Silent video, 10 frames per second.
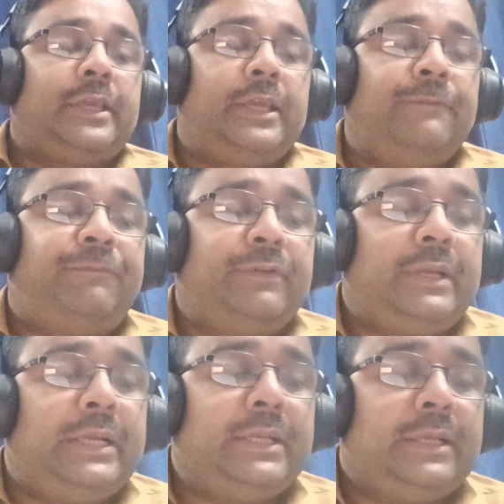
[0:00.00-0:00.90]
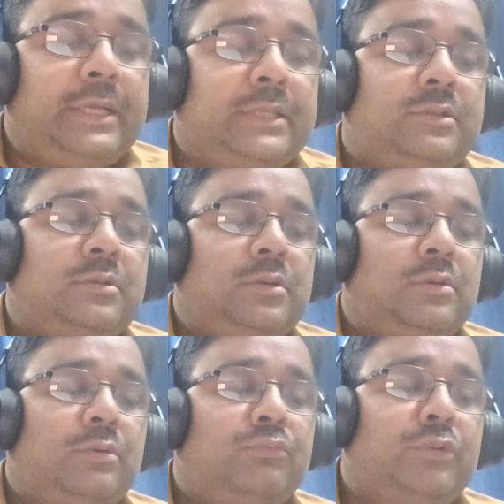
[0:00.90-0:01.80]
If it
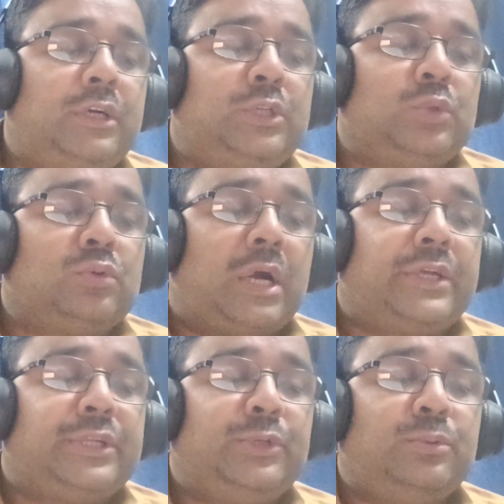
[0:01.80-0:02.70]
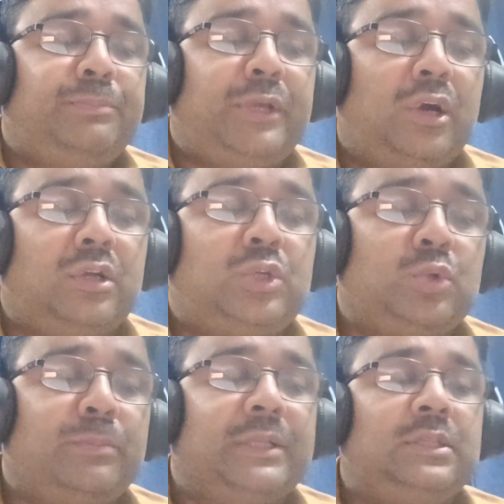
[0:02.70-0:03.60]
were to continue beyond
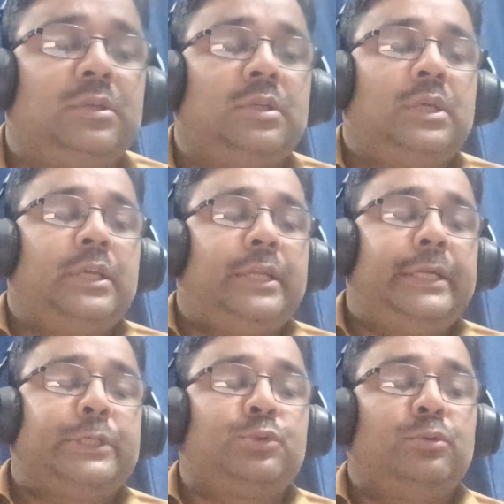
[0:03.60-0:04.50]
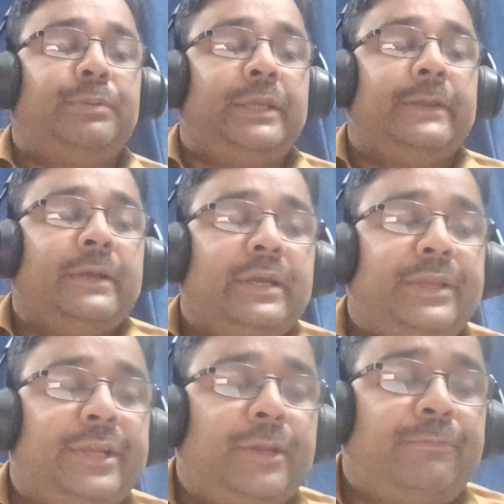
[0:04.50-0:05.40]
2 months, it should be
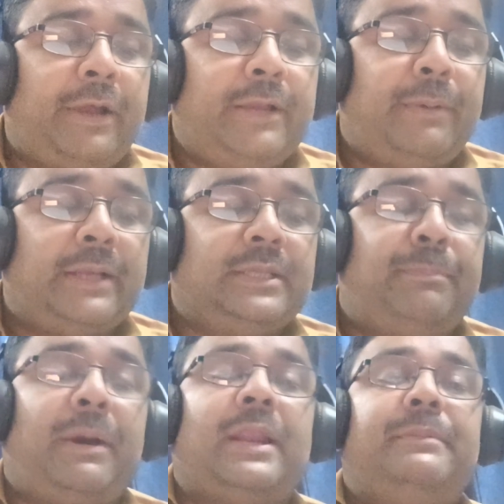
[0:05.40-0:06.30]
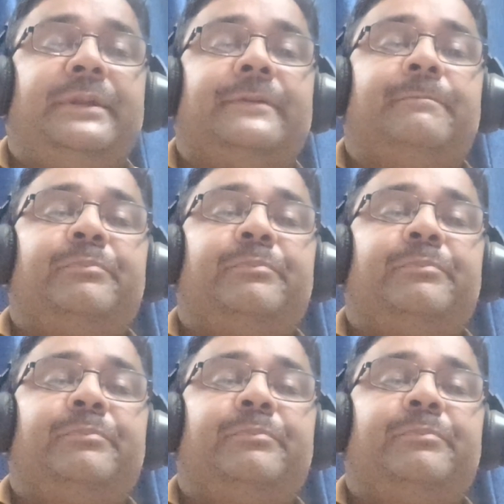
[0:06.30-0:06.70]
ratified by the parliament.